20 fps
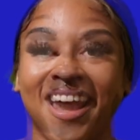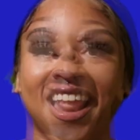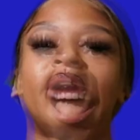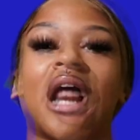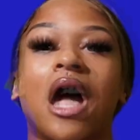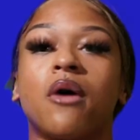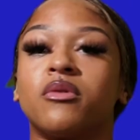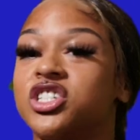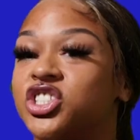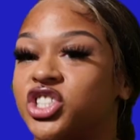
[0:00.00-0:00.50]
When
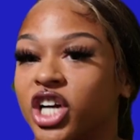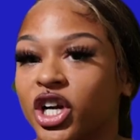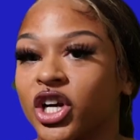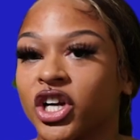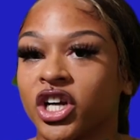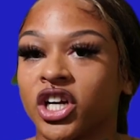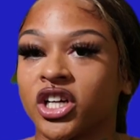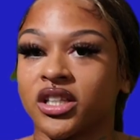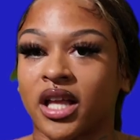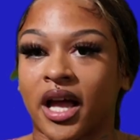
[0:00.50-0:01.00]
I was
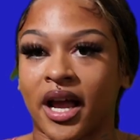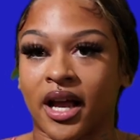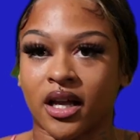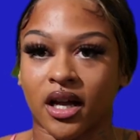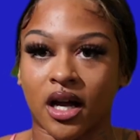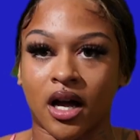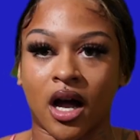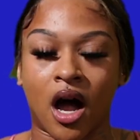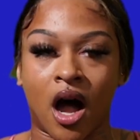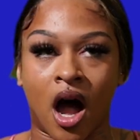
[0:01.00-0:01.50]
younger, like,
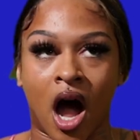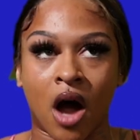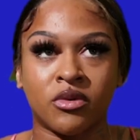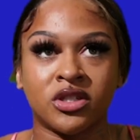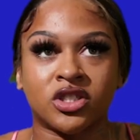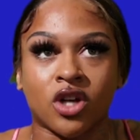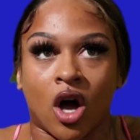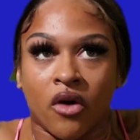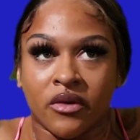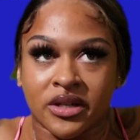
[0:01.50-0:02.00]
I
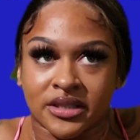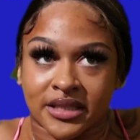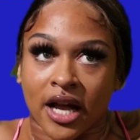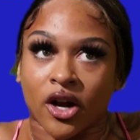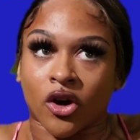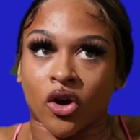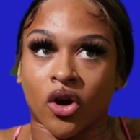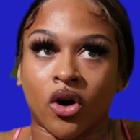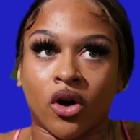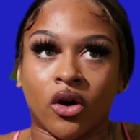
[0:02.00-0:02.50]
was always
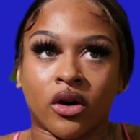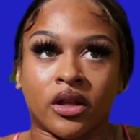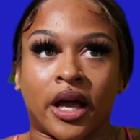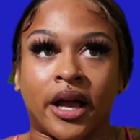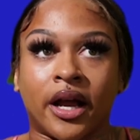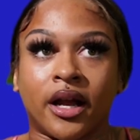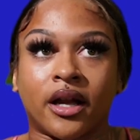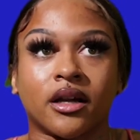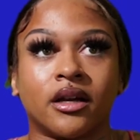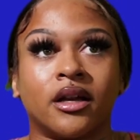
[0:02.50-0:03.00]
that girl,
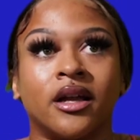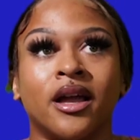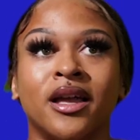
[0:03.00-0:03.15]
like,